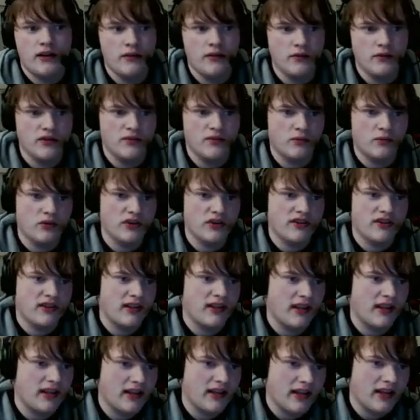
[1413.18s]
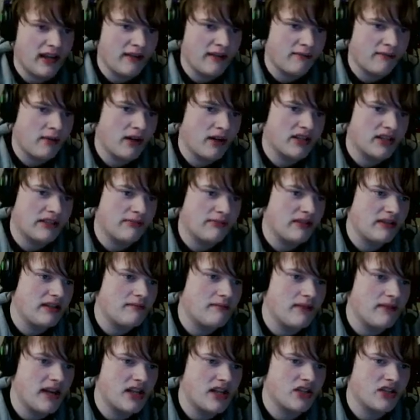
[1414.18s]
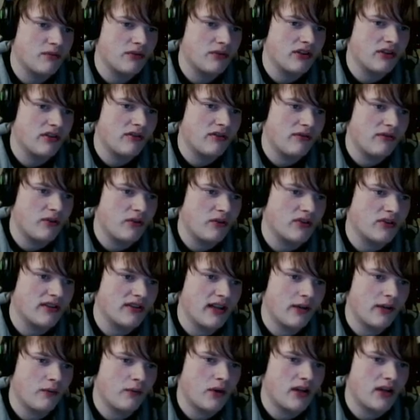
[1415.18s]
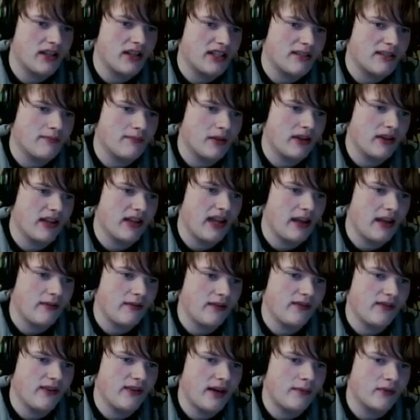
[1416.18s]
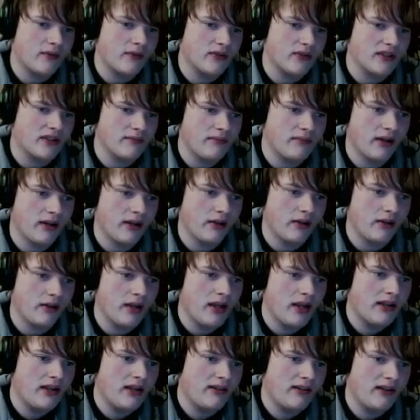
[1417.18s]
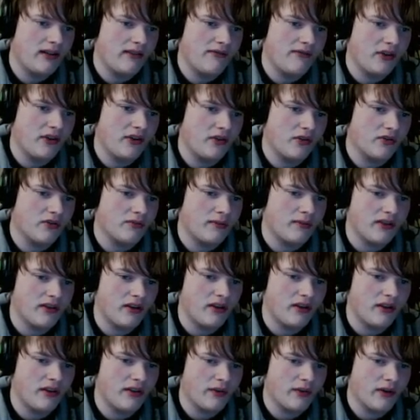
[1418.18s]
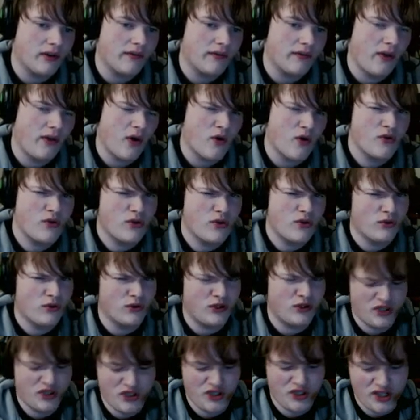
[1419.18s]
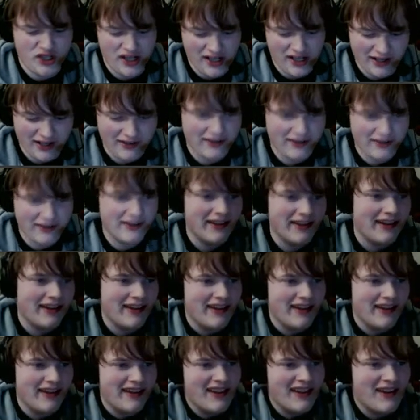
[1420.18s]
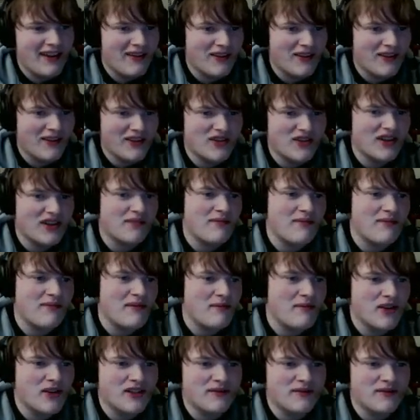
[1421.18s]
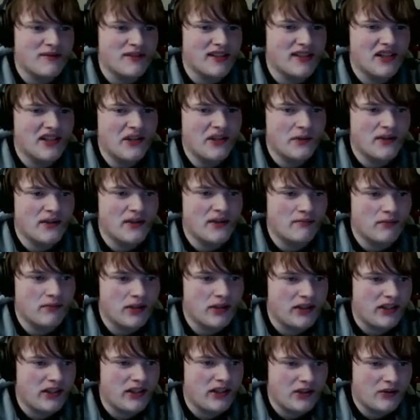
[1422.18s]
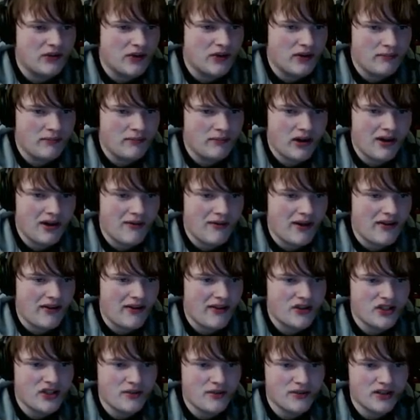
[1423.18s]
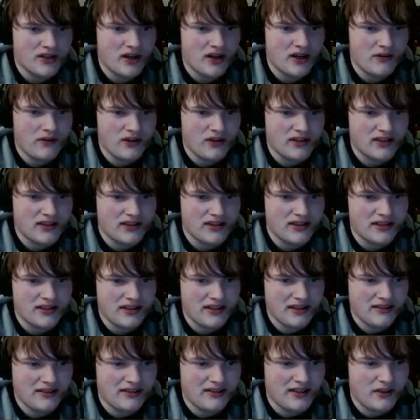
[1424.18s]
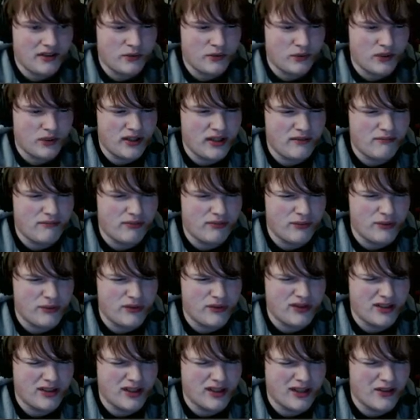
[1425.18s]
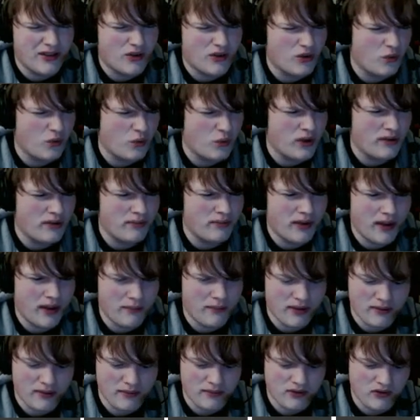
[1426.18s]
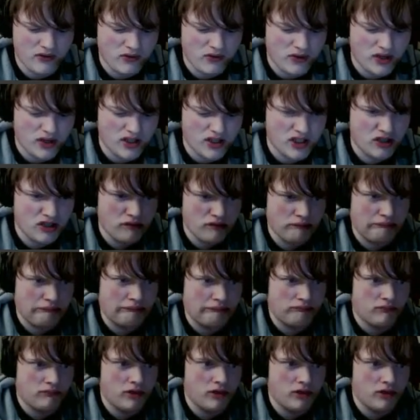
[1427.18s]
It was worse than I could have possibly imagined. Within the folds of that rotten, smelly, heavy fabric was the pale, dead figure of my darling wife. Oh, shit. What struck me most was that she wasn't bloody or torn apart. Rather, she was covered in sickly green bruises, and her windpipe had been crushed.